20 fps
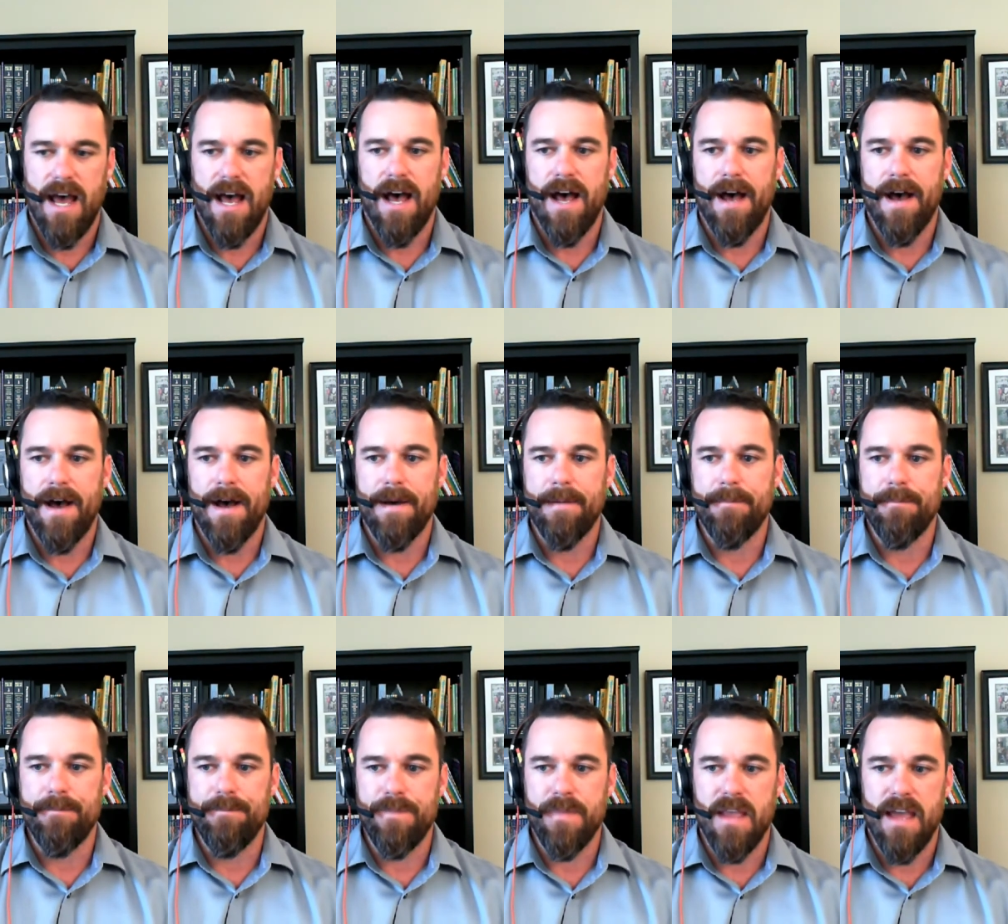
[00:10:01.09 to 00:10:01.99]

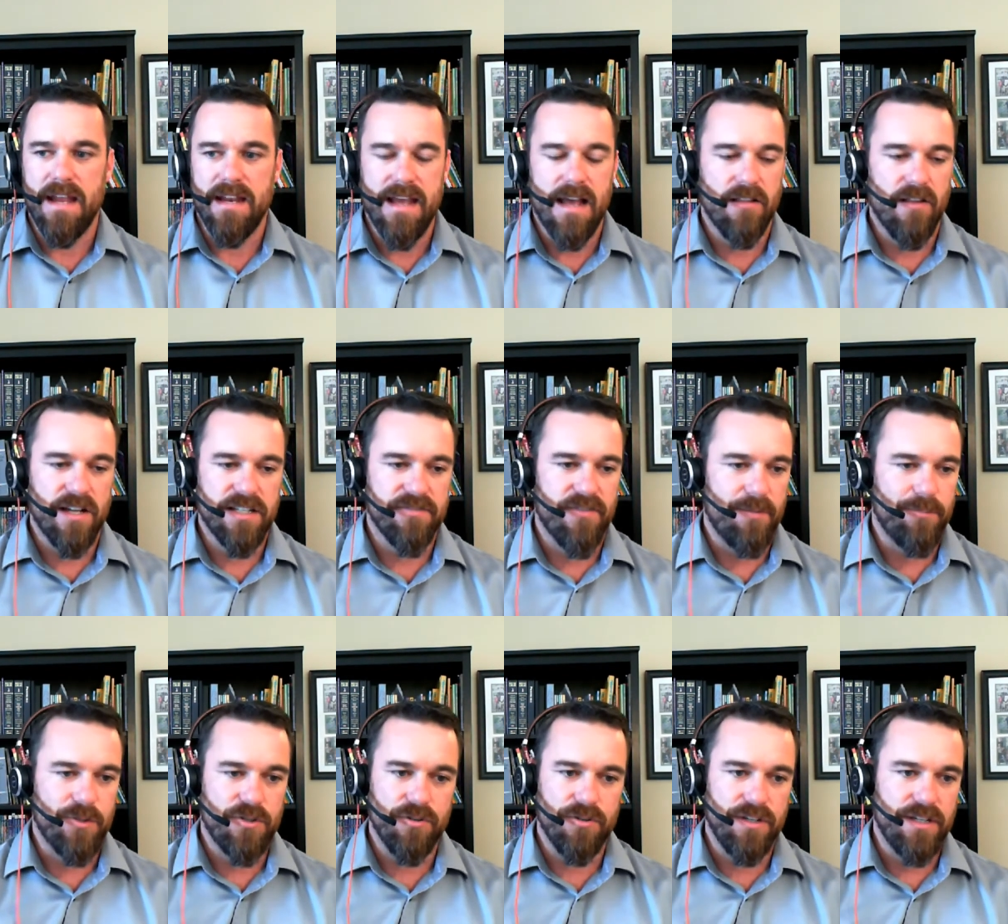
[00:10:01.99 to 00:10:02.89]
And yeah, lots of
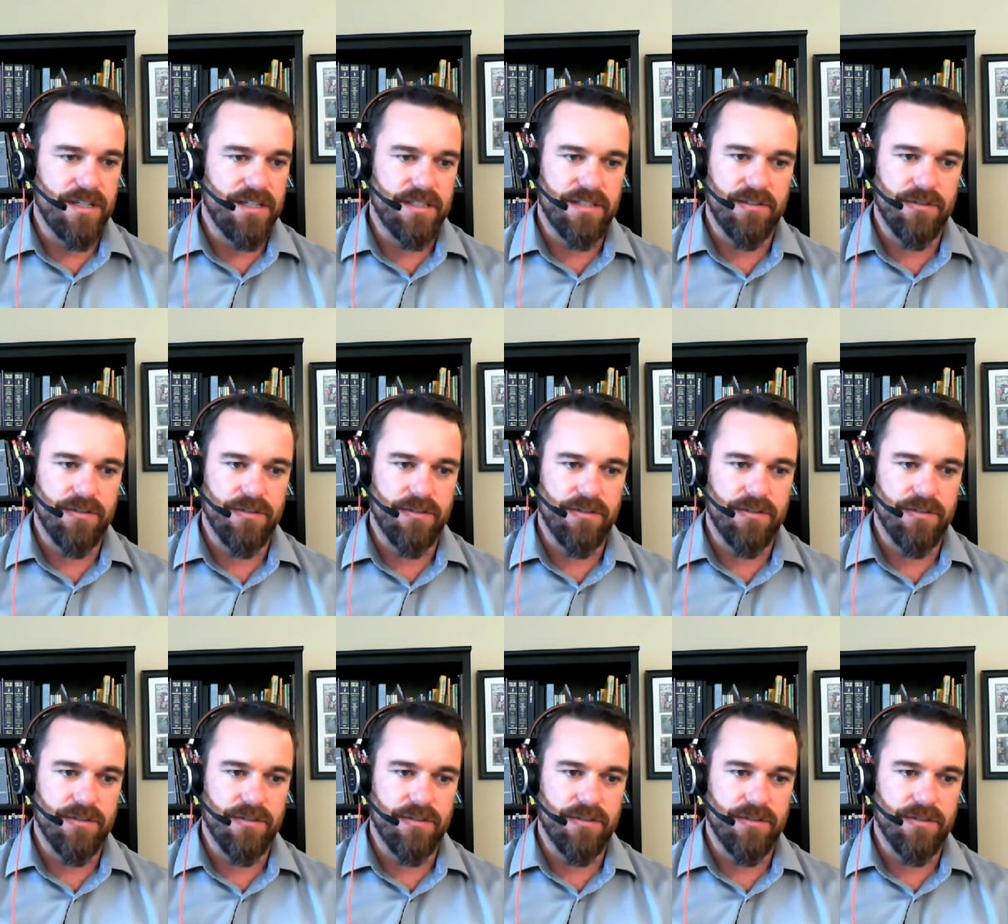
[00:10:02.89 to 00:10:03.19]
opportunities